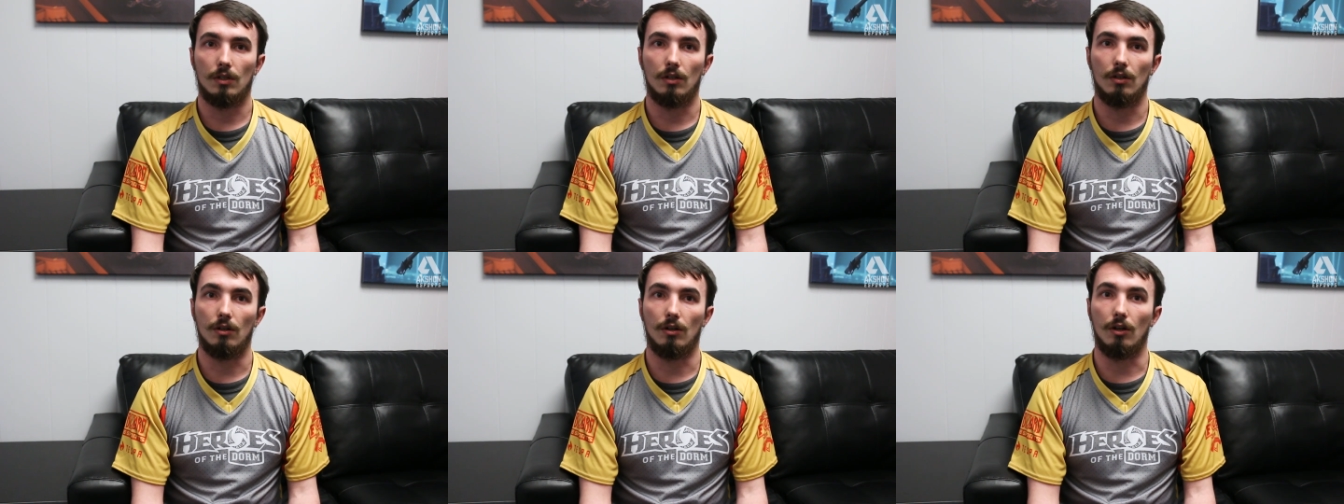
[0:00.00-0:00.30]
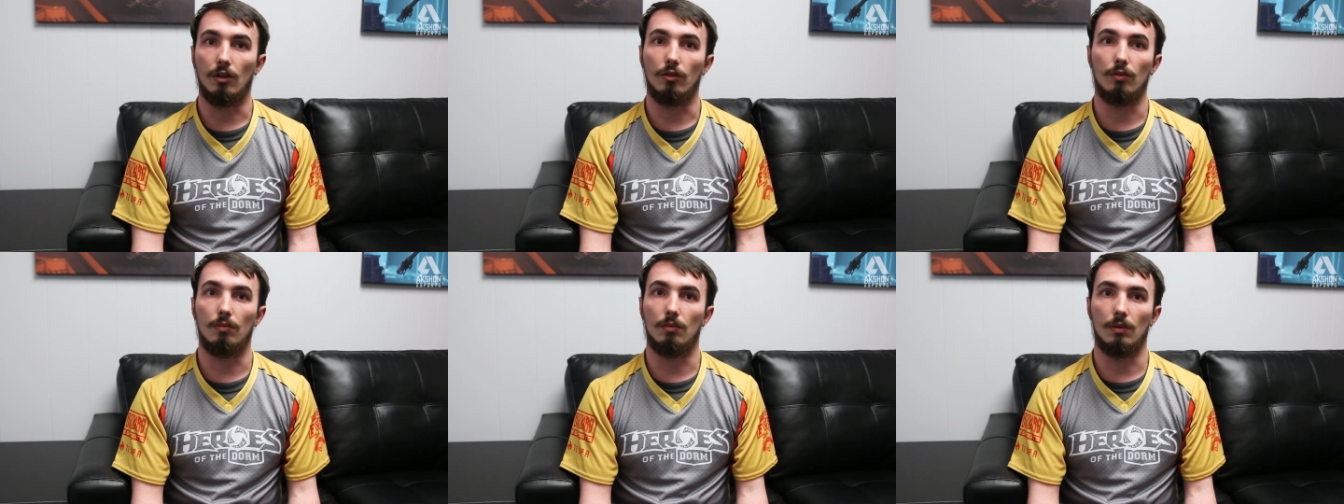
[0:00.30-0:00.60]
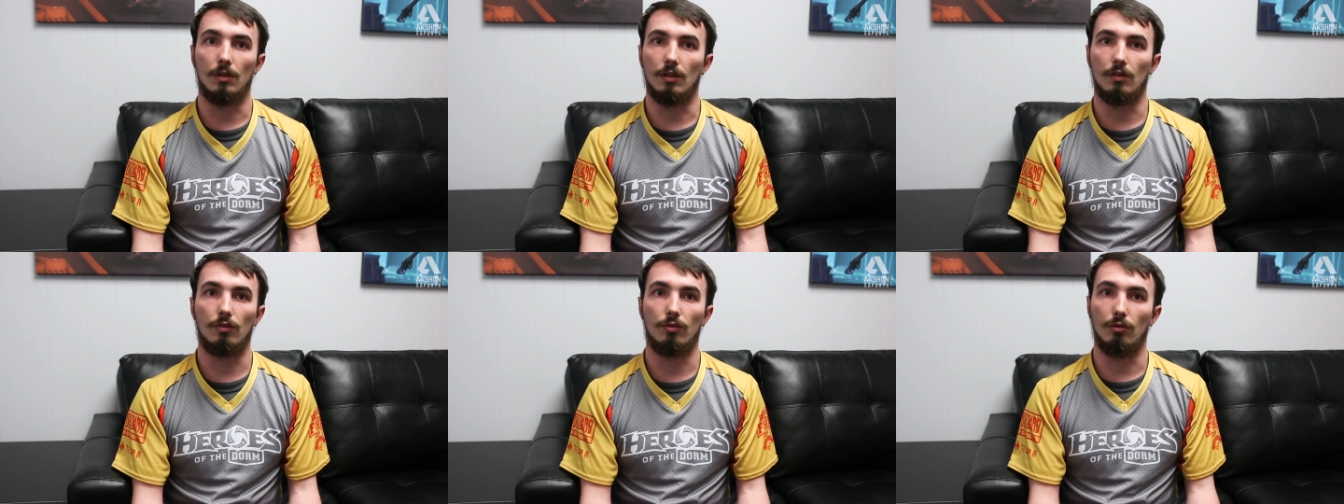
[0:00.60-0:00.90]
and
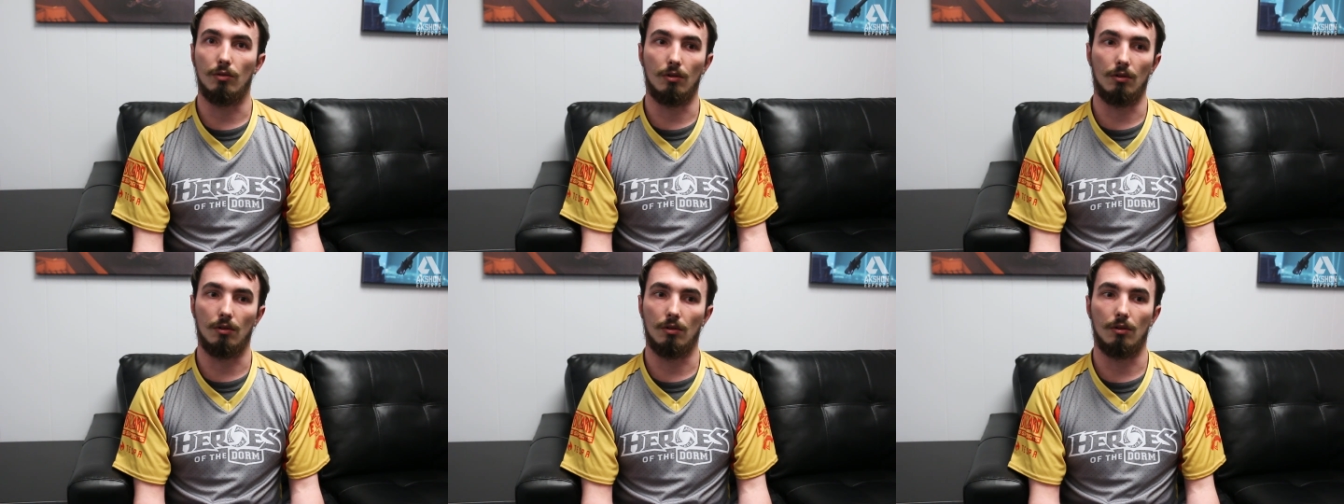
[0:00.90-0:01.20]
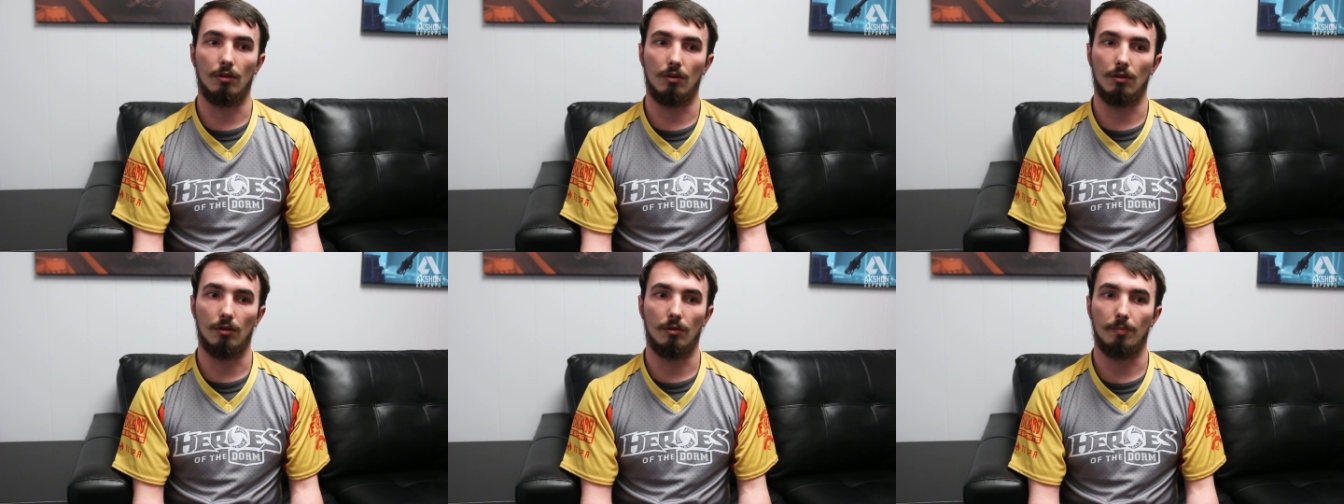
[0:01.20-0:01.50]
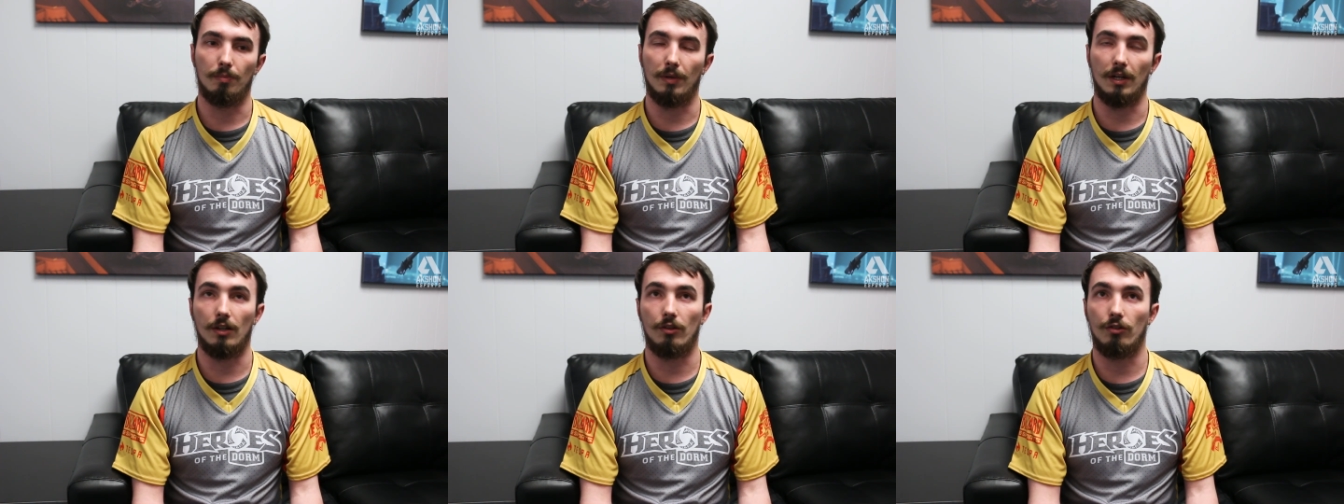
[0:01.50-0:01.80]
it's
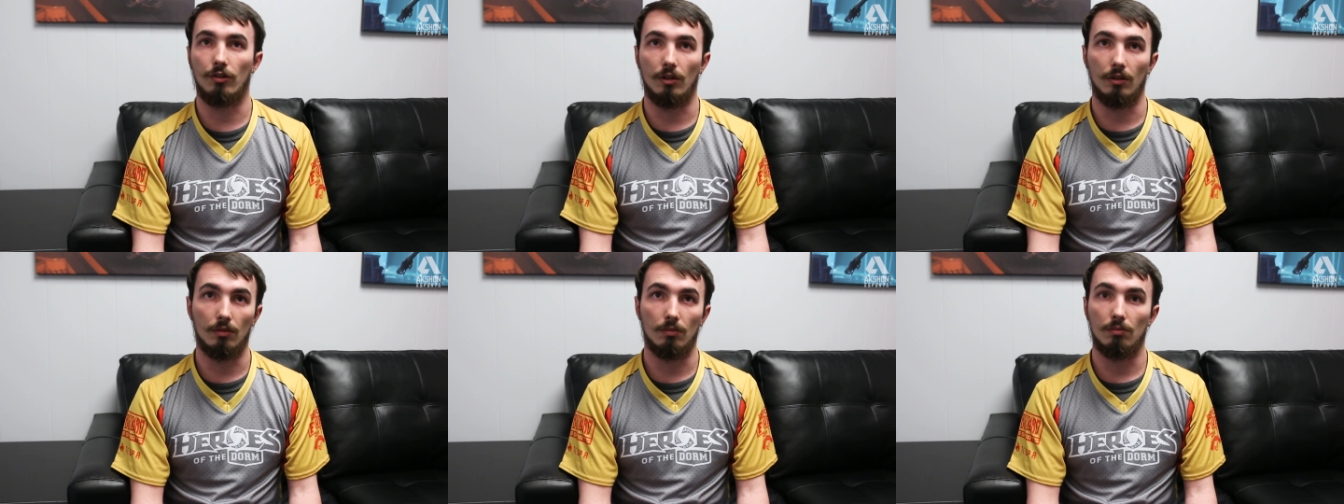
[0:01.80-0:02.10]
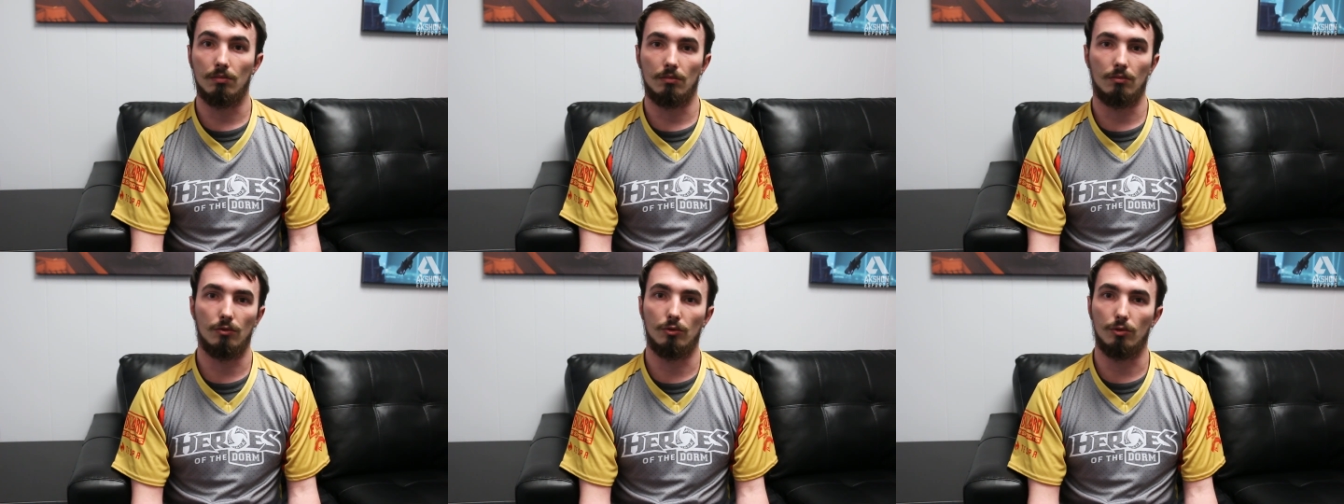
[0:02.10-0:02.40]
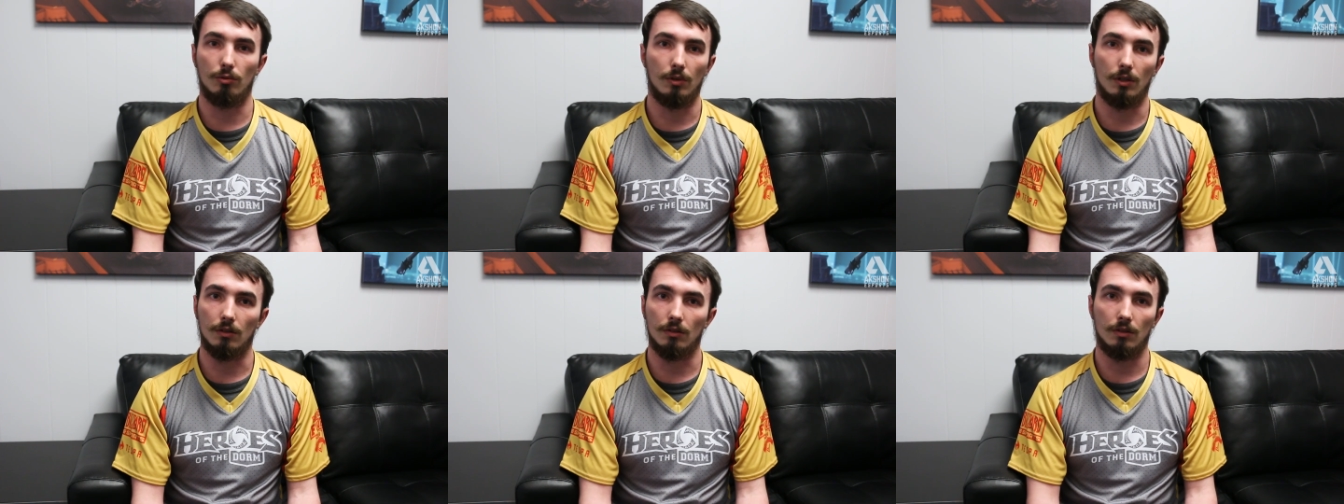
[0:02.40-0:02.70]
your passion,
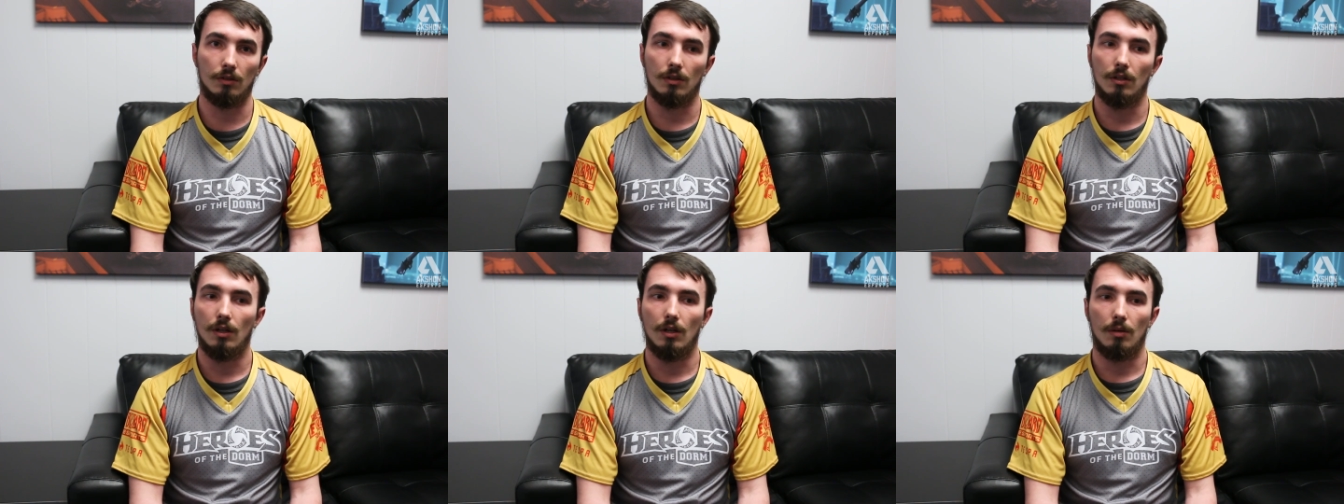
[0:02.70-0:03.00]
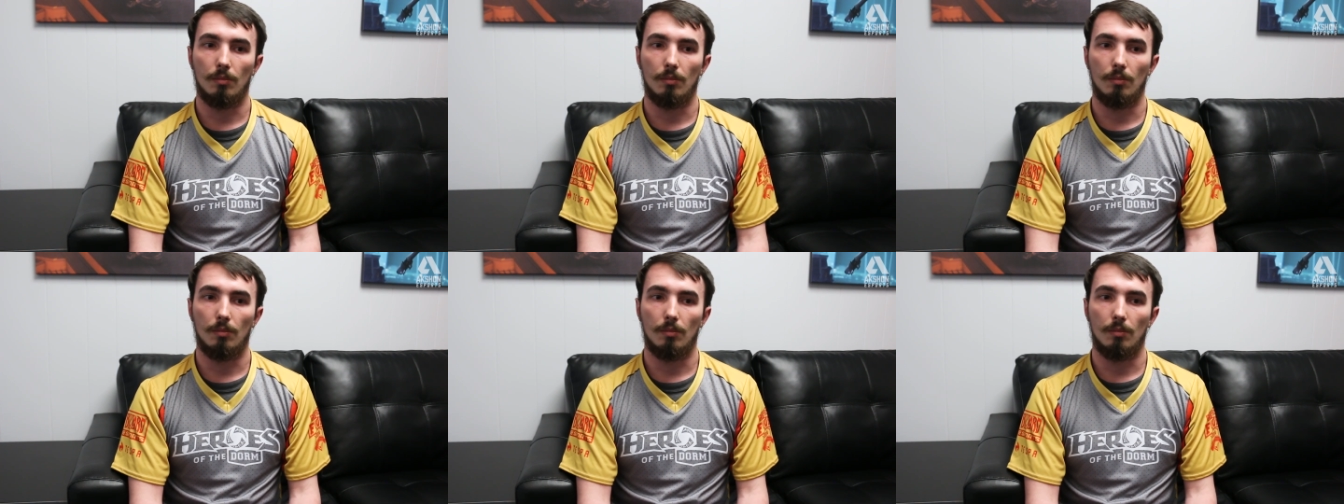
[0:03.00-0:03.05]
do it.